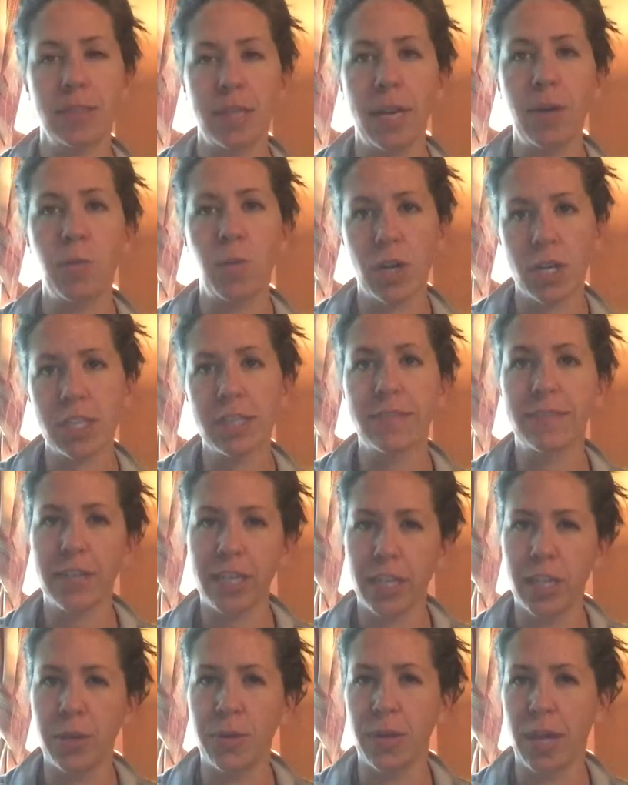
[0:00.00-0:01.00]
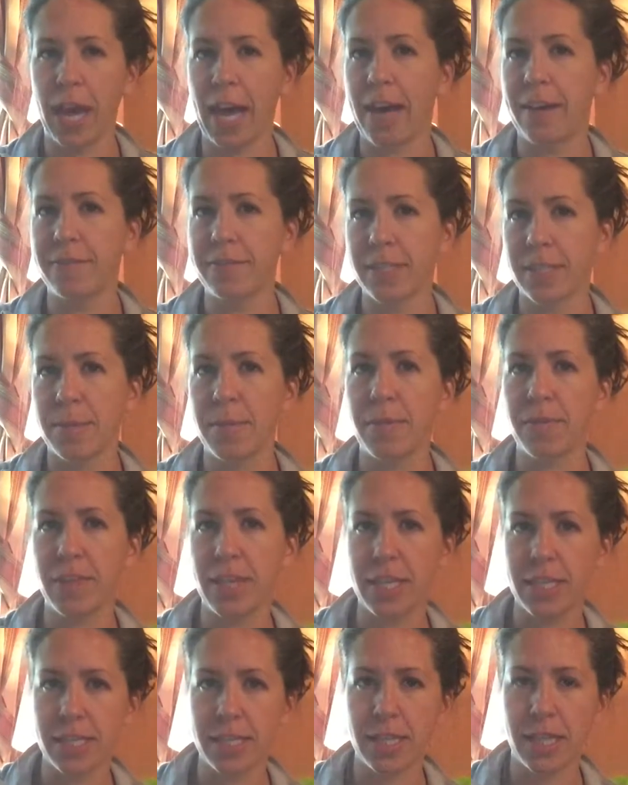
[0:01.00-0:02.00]
it works for you to have some of
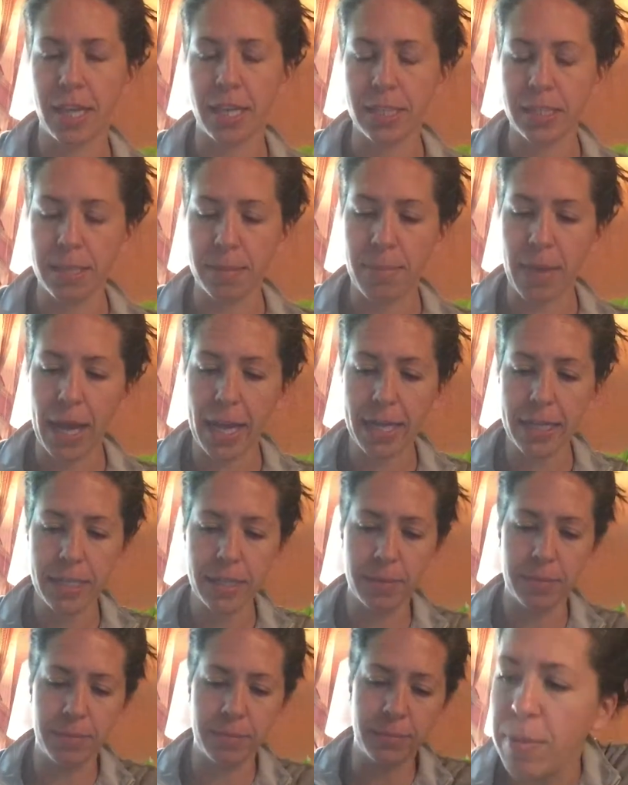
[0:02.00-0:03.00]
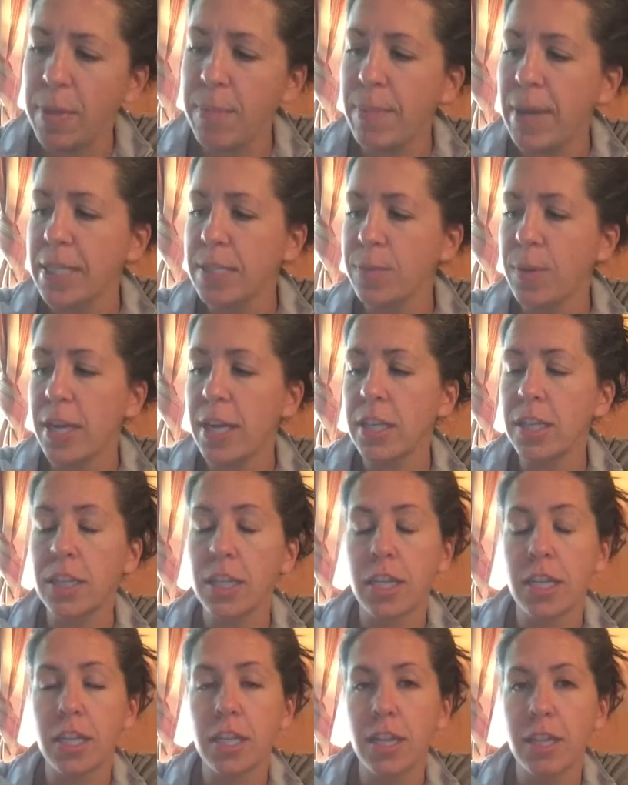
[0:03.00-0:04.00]
these things in mind. The best way to
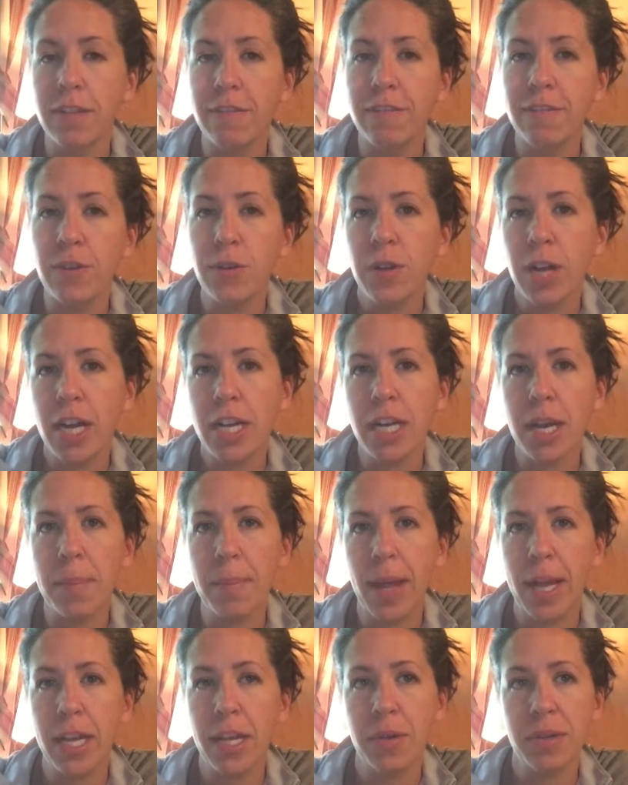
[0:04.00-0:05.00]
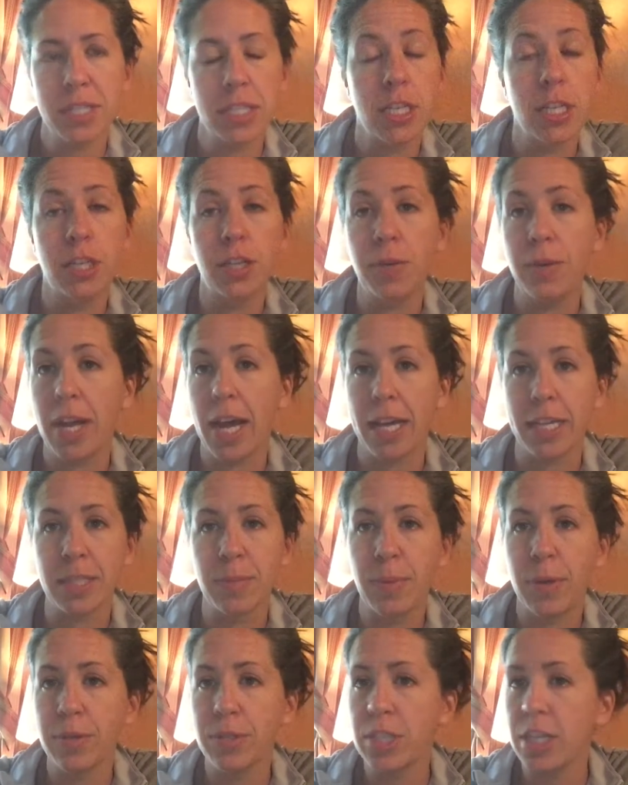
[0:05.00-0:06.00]
learn the food on your menu is to do an
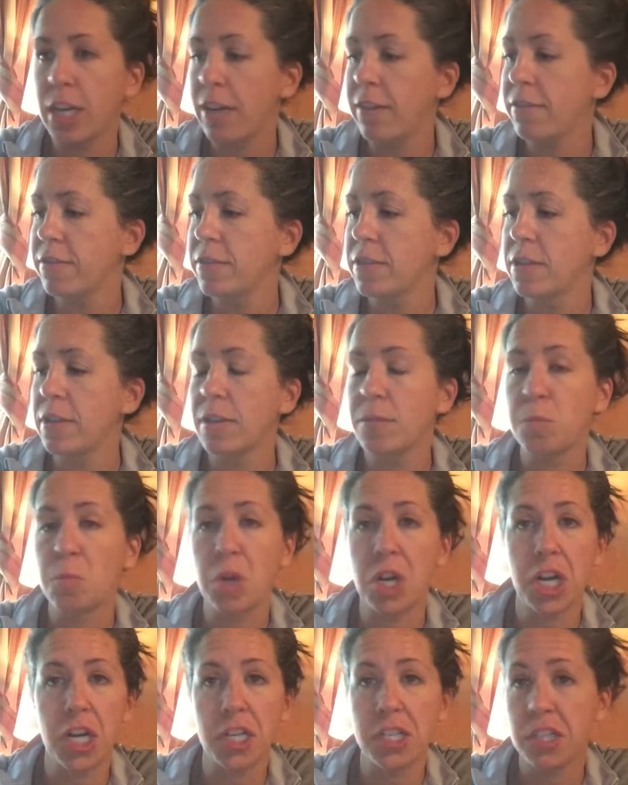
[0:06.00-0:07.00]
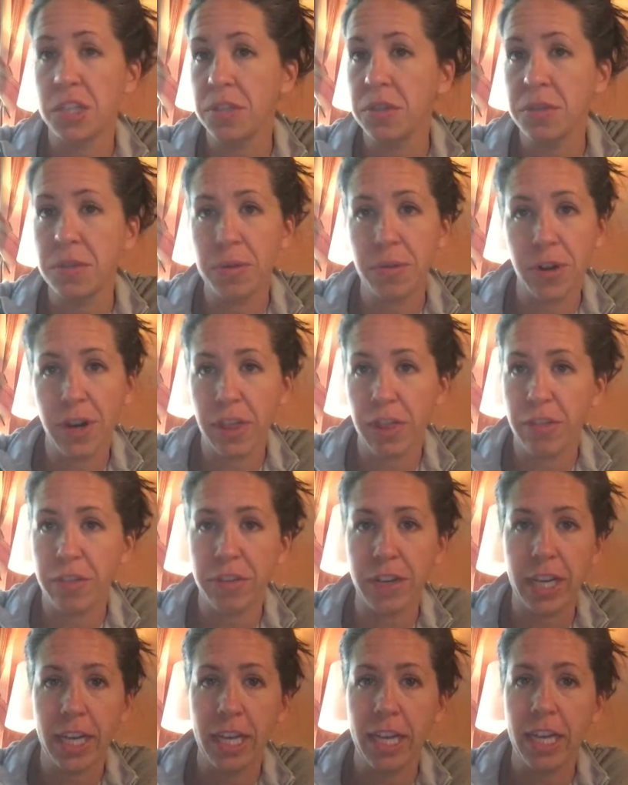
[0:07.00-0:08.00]
expo shift, 1 or 2 or
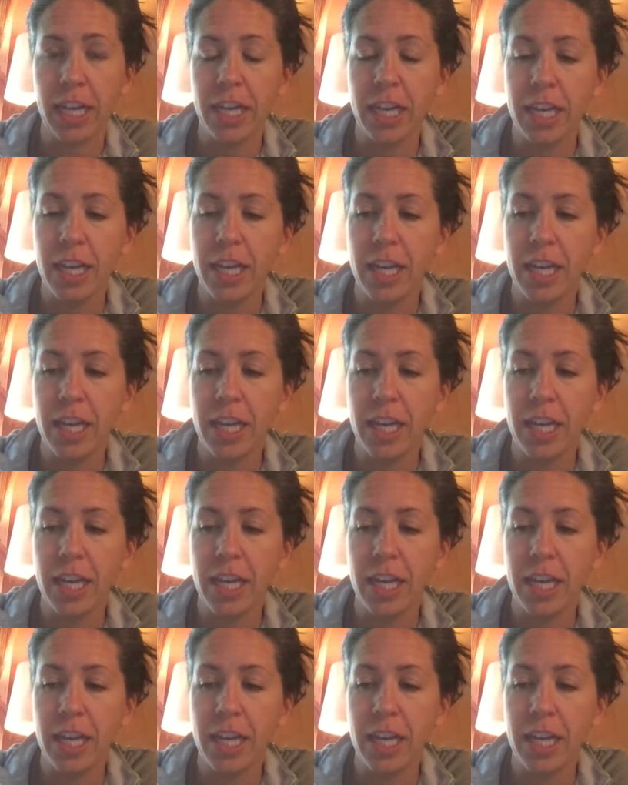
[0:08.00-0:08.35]
3.